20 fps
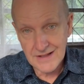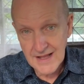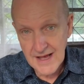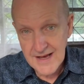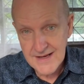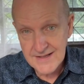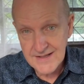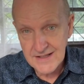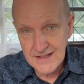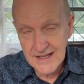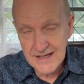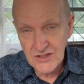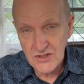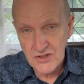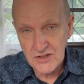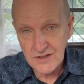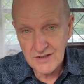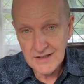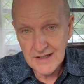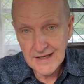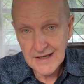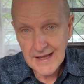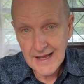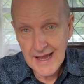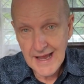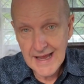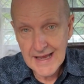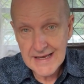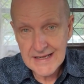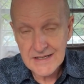last election
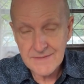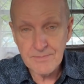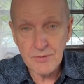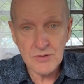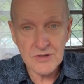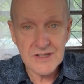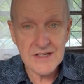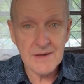and put